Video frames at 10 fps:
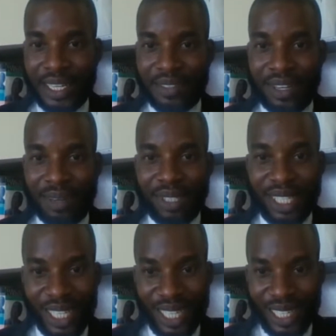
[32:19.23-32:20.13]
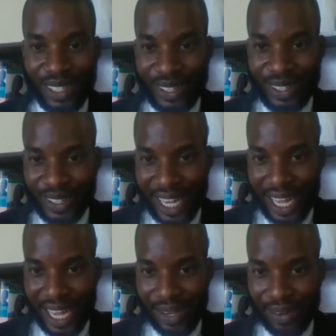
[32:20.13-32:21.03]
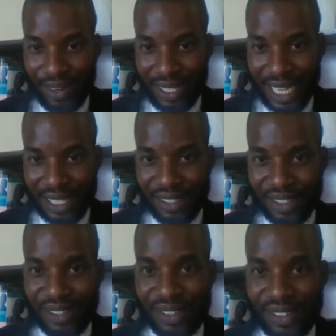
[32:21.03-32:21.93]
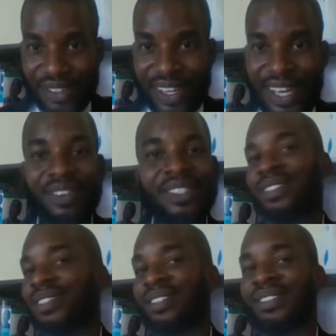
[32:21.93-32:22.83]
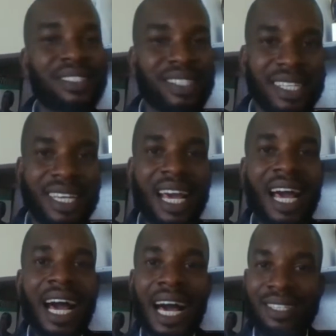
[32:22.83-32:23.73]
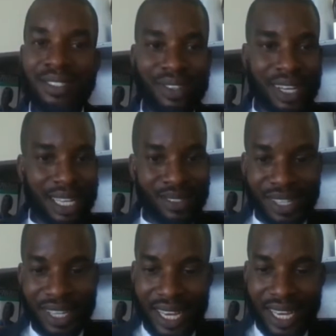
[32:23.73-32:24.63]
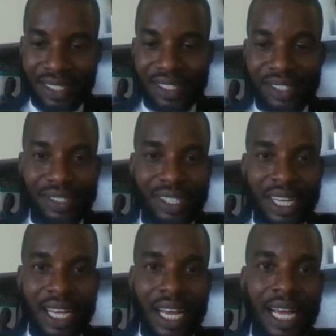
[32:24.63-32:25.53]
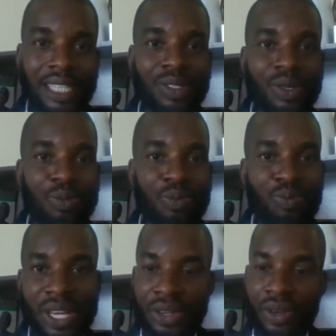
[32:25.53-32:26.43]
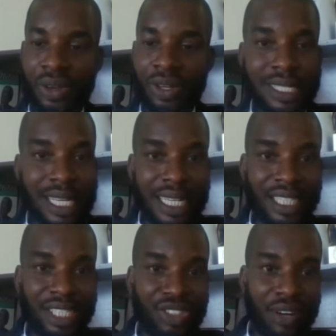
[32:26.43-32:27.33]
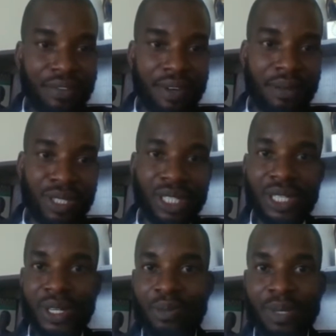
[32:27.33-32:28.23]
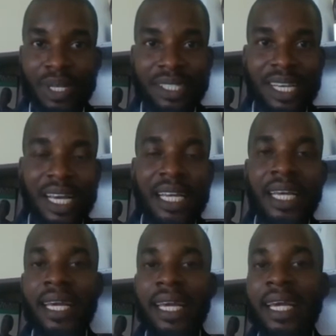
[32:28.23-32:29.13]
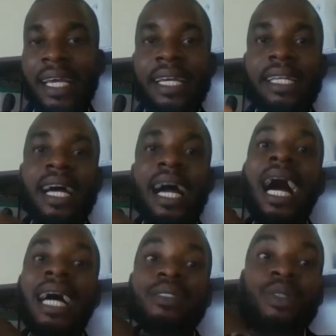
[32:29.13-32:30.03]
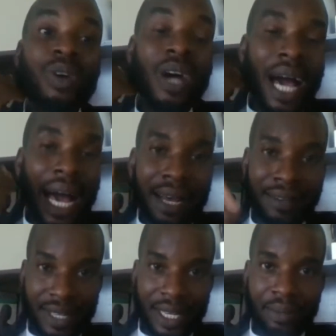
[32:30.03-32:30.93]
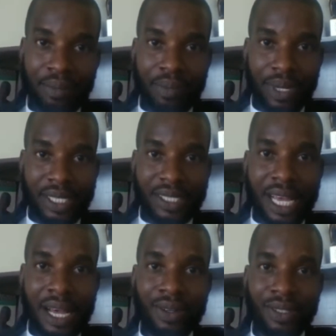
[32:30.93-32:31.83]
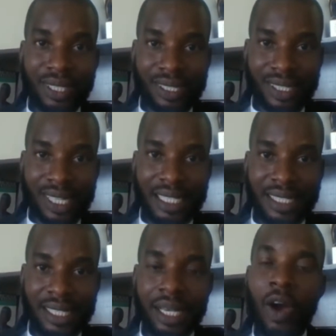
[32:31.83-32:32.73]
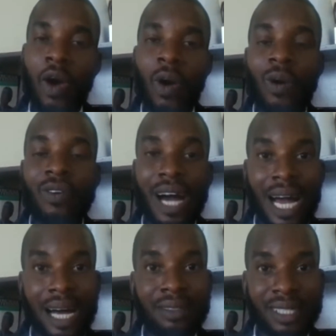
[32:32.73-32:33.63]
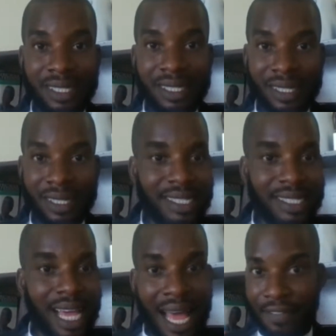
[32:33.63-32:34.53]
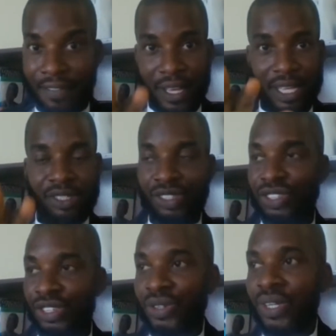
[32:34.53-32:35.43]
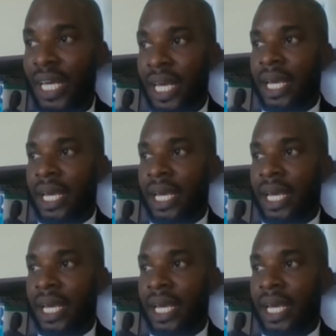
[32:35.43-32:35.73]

family lawyer, and what I do every time is to try to see how to educate you, how to make you understand Nigeria family law better, and how to have a better understanding of how these things affect you.